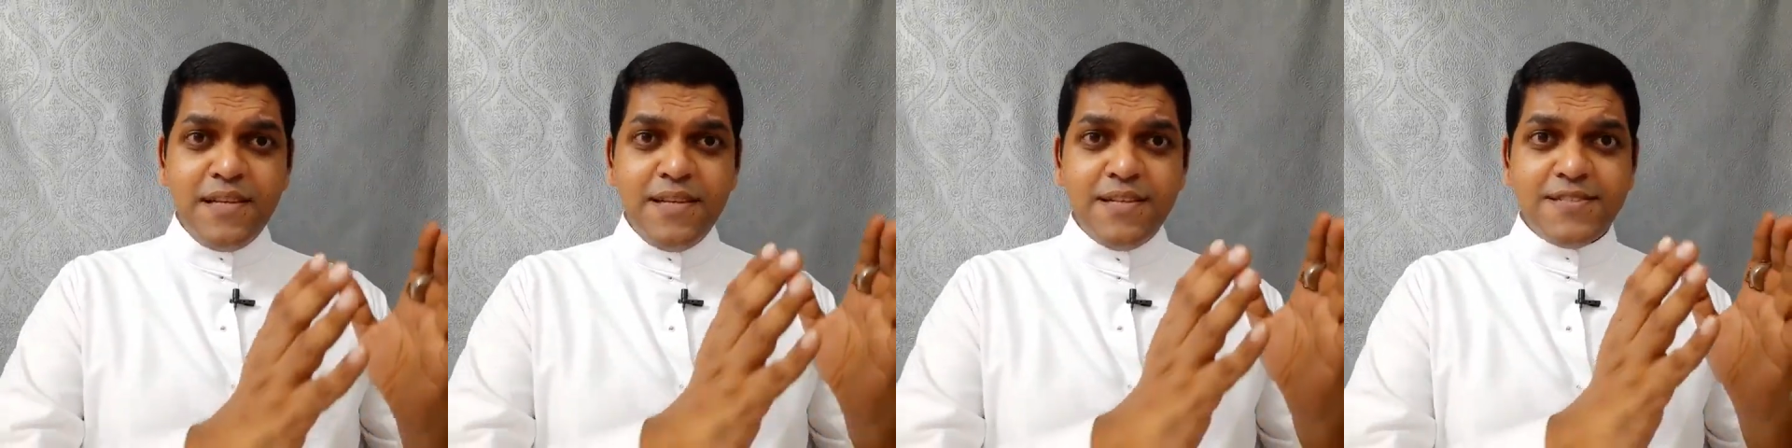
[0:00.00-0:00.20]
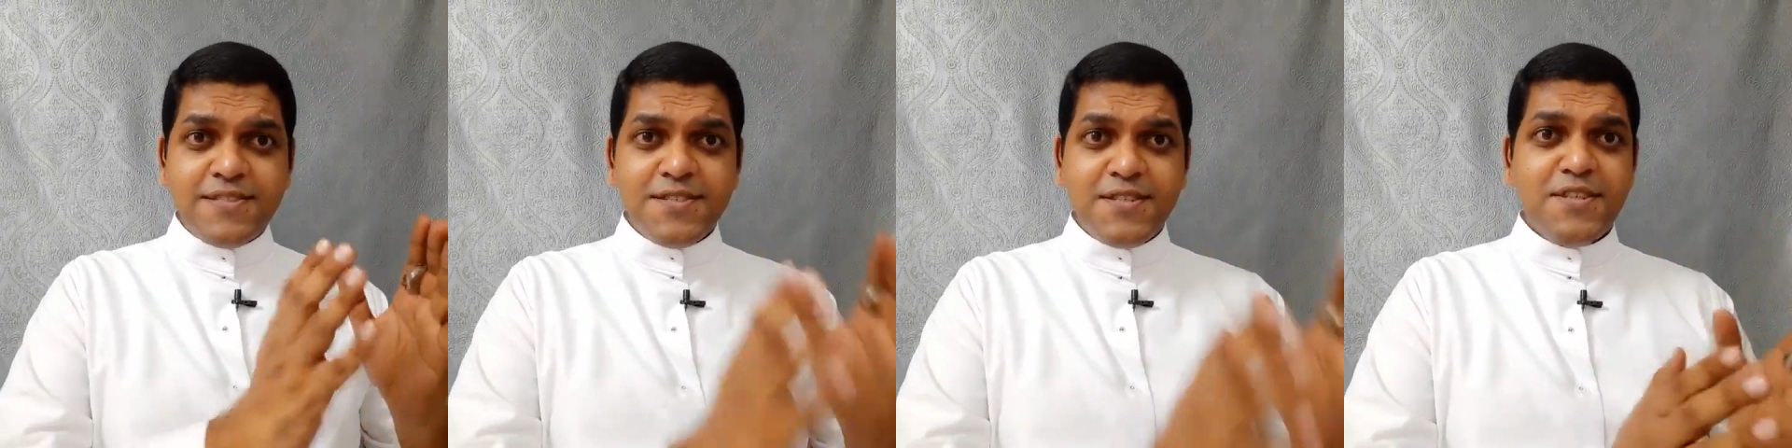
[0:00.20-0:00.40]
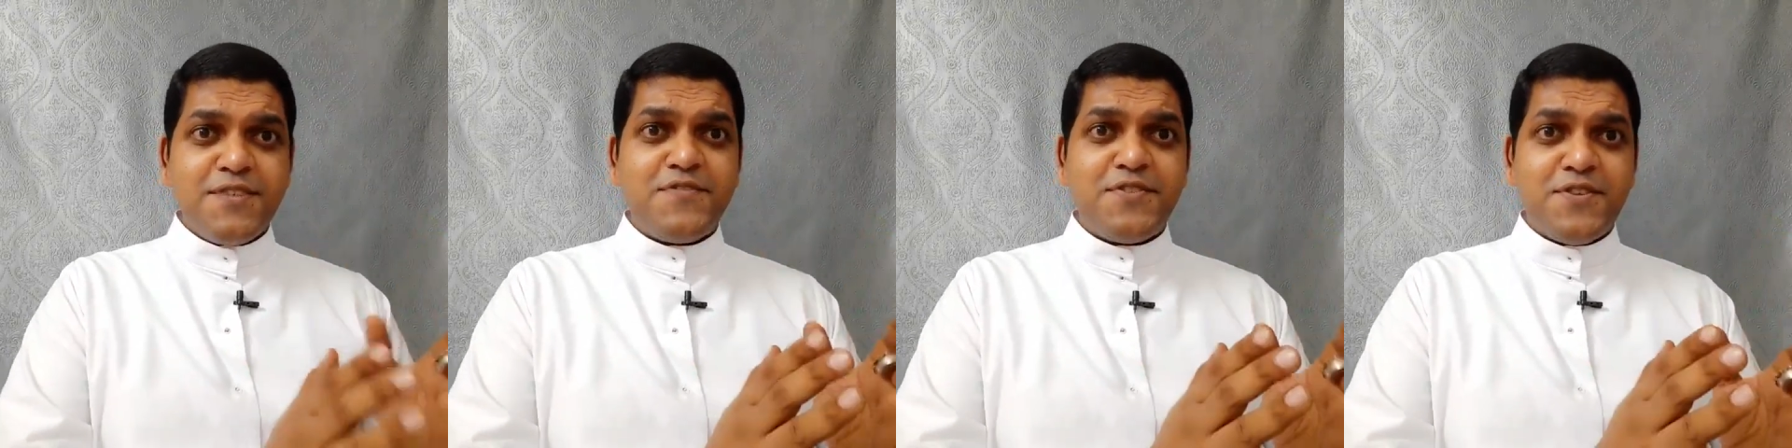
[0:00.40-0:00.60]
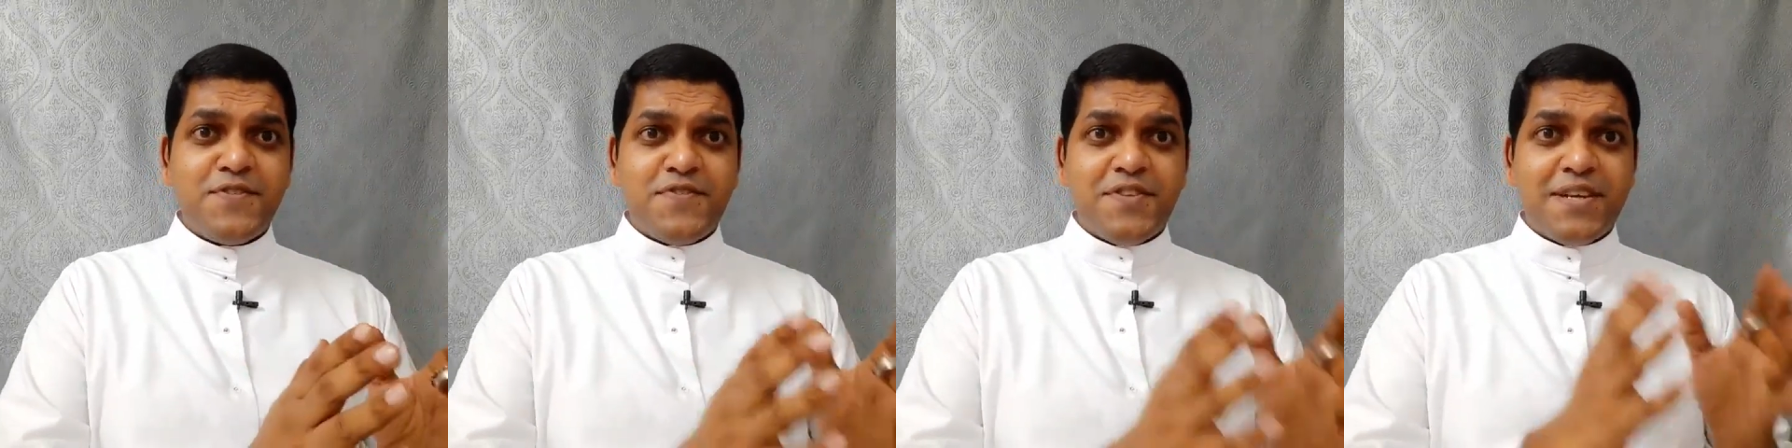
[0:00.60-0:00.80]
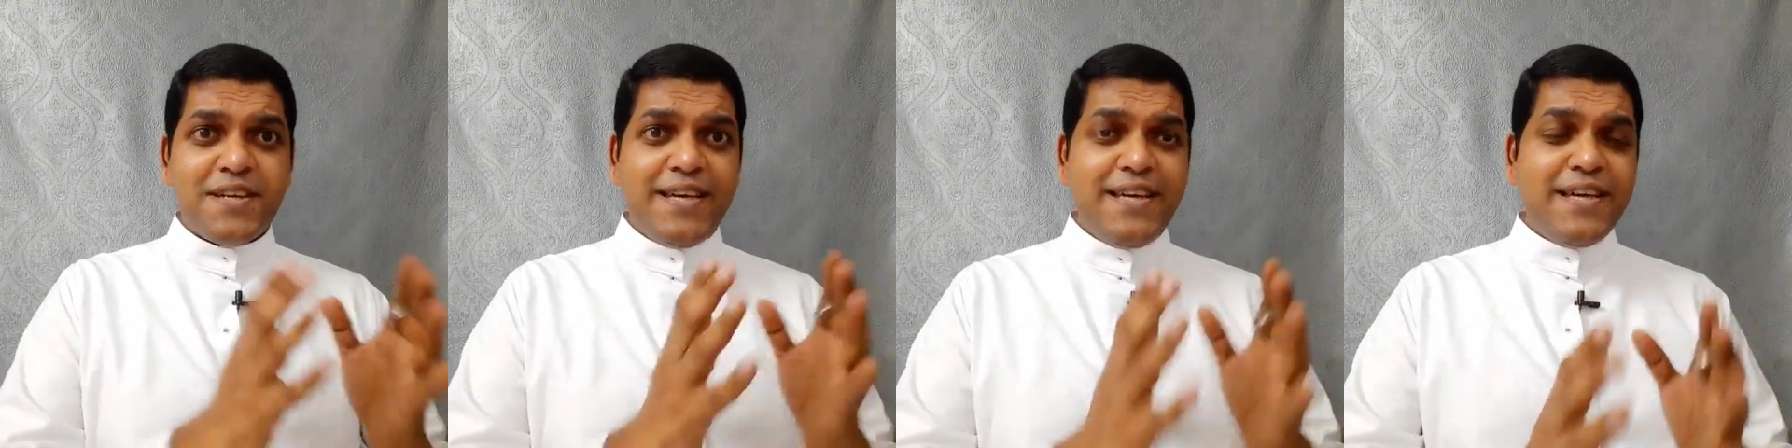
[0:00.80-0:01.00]
servant of
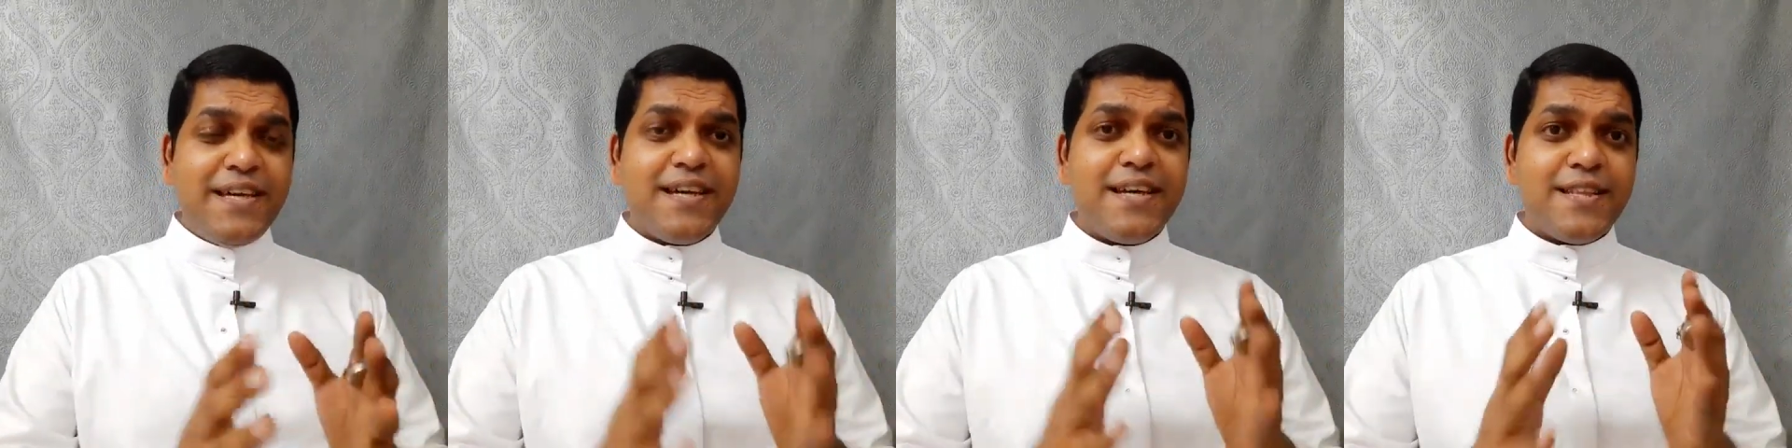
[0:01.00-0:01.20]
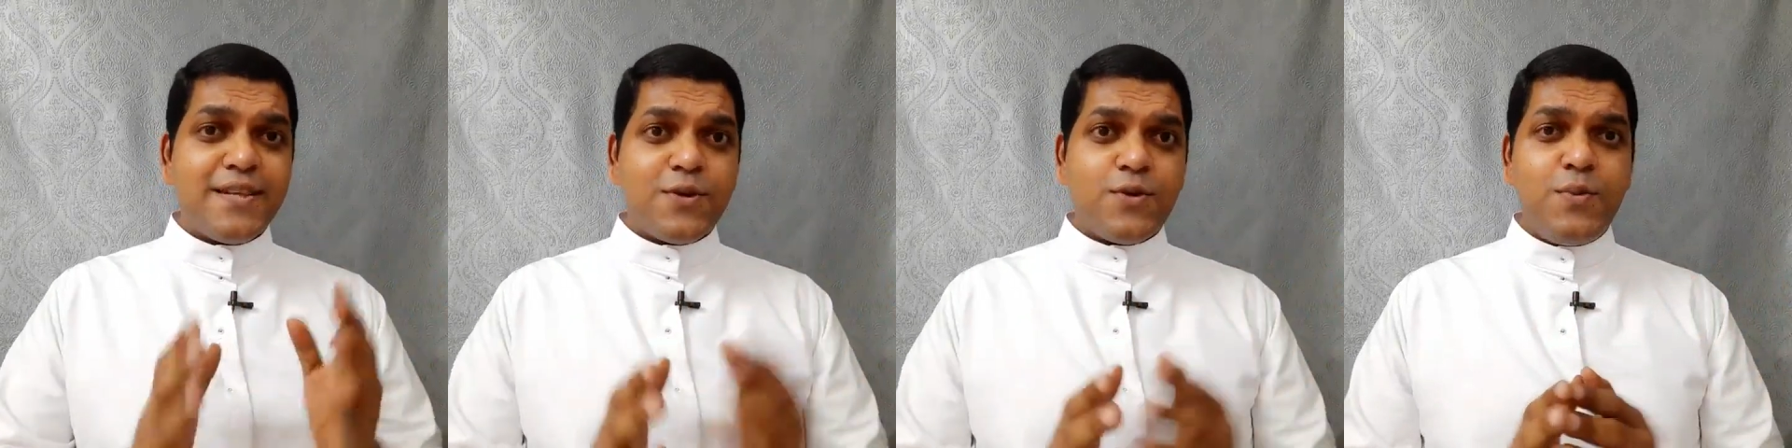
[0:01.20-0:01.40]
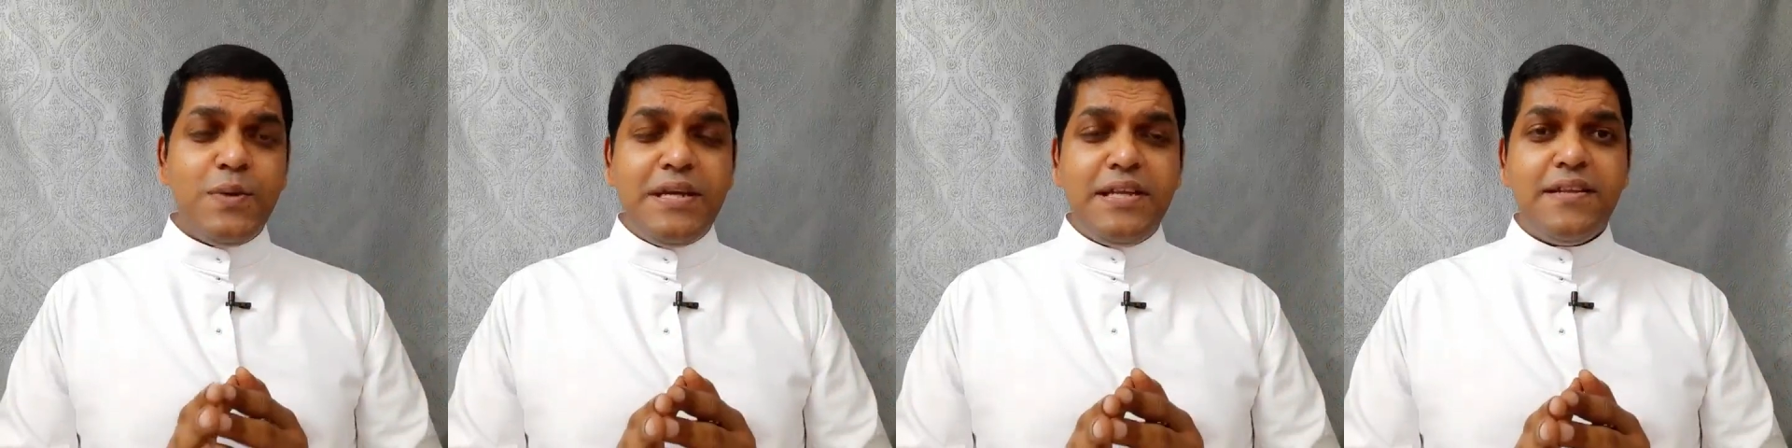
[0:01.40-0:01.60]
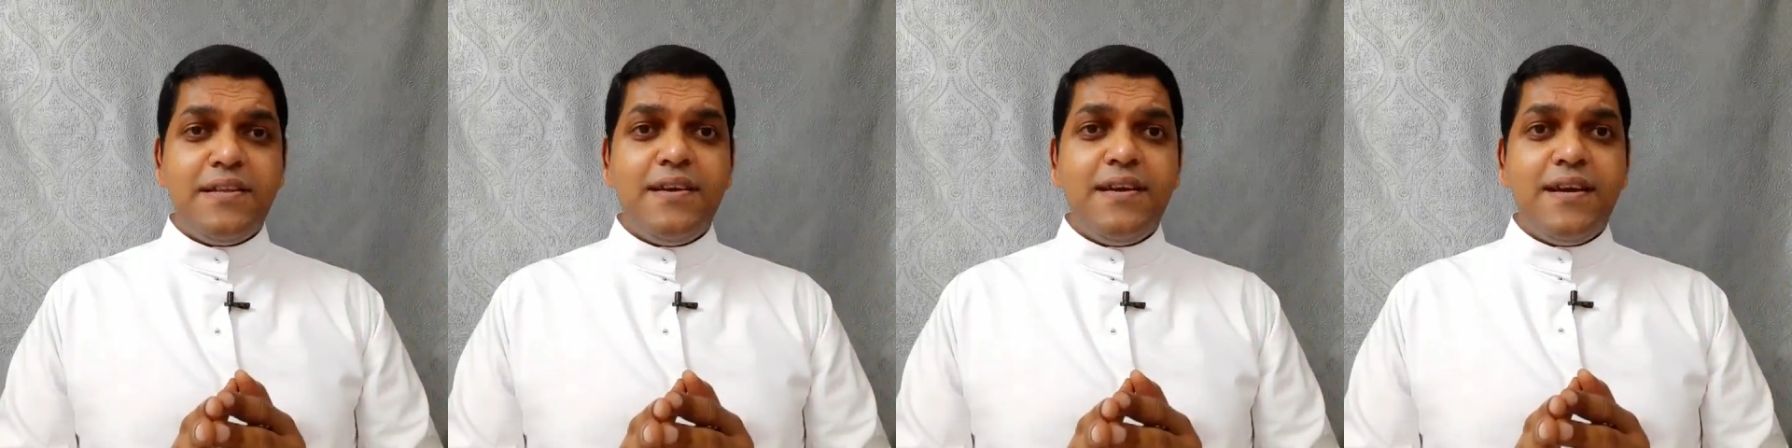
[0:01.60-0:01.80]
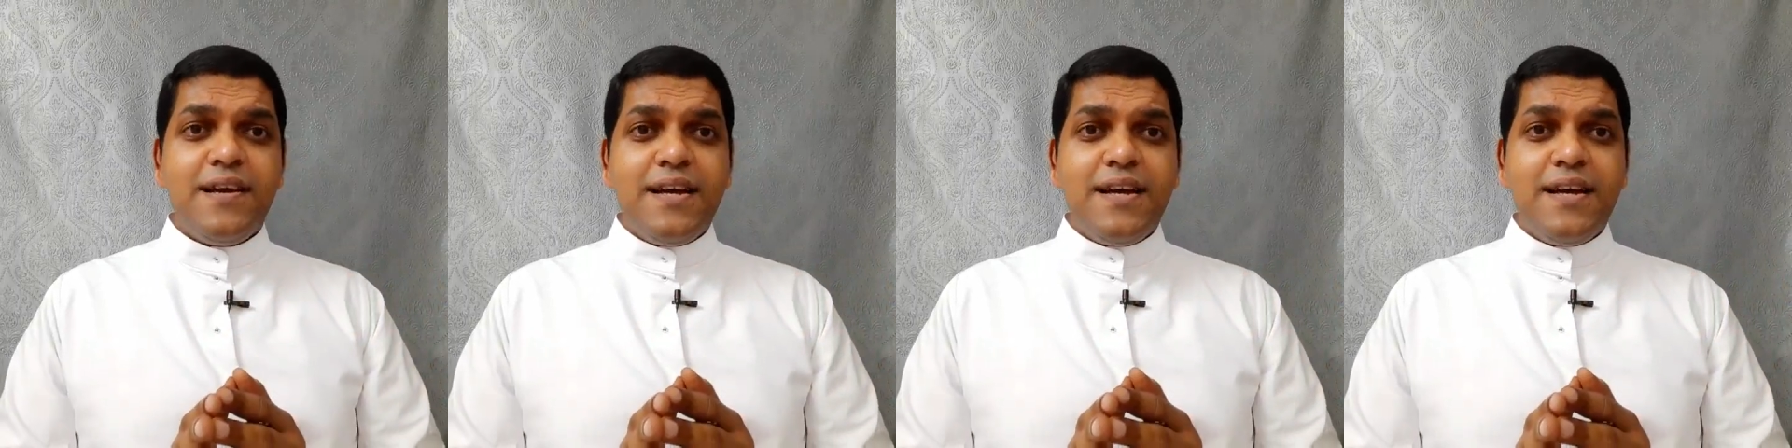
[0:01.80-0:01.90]
the king and the queen,